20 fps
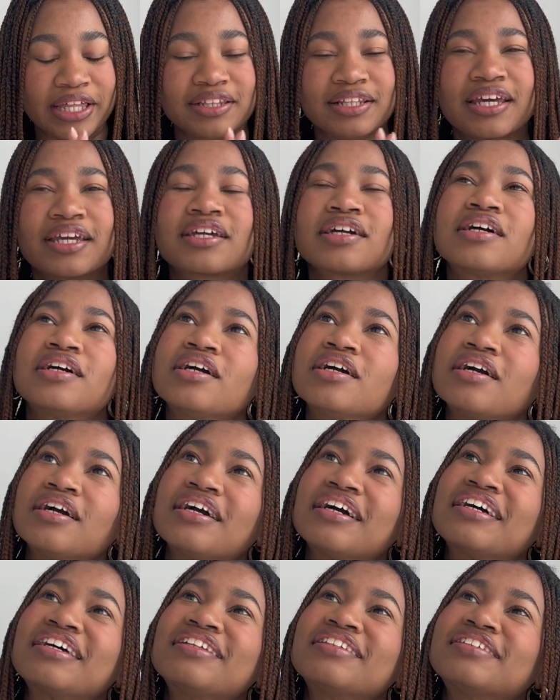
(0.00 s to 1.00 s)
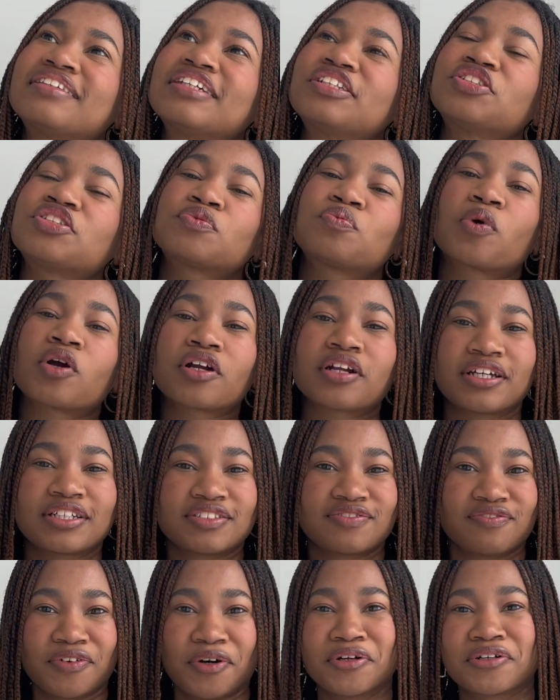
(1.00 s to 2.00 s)
Like, they just weren't
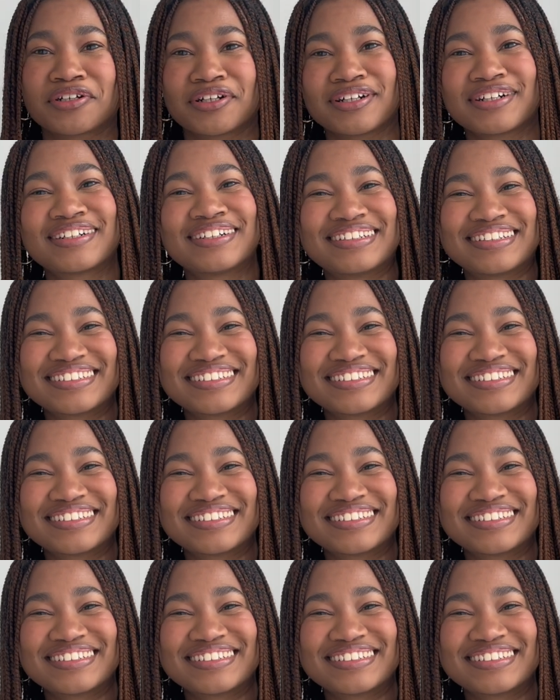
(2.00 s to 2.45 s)
as vulgar.